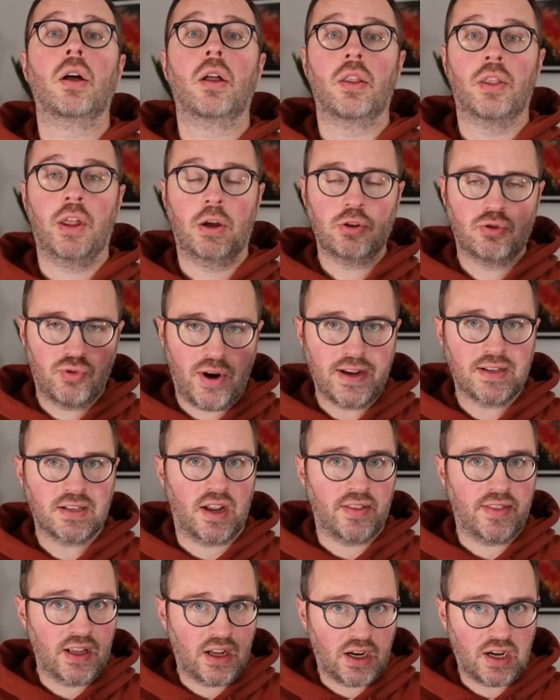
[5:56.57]
those rates
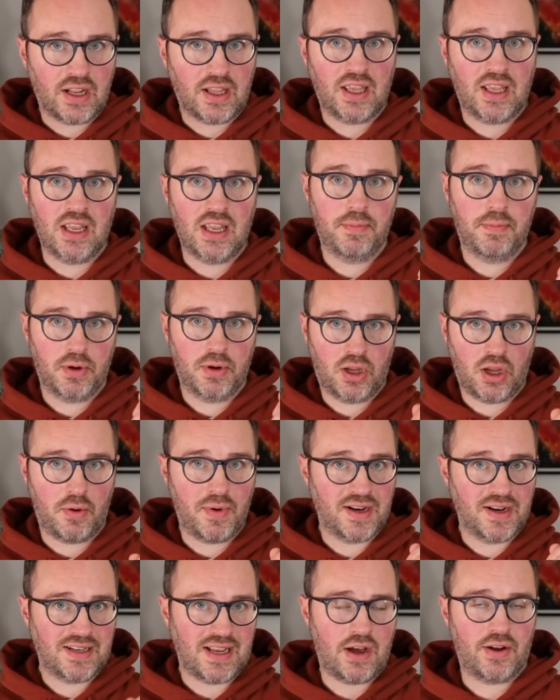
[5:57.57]
I think are going to keep
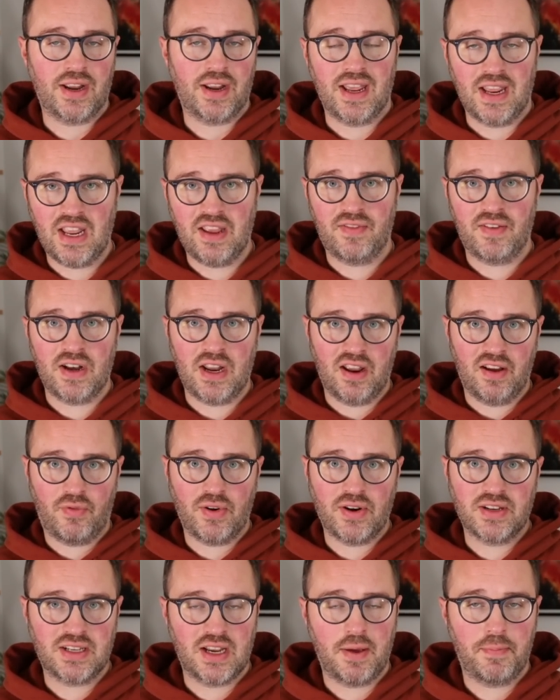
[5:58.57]
going down even if
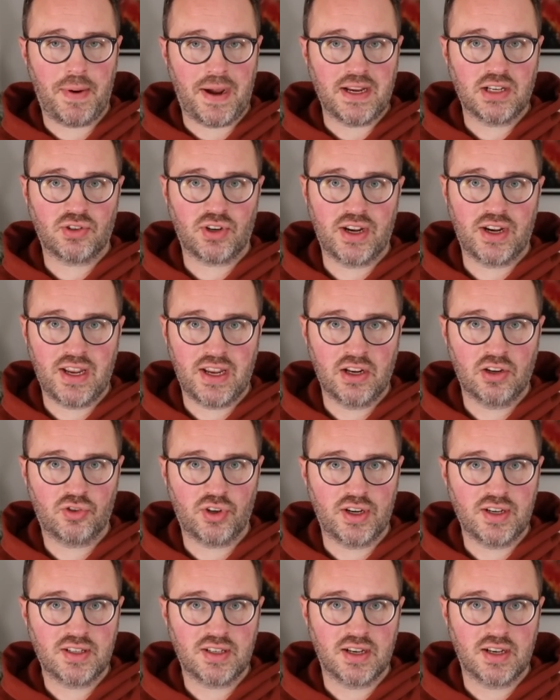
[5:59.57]
we see a base rate
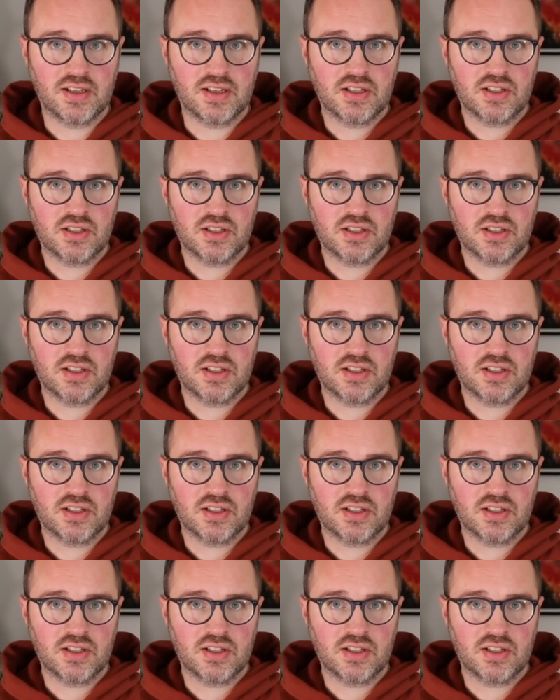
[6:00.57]
increases.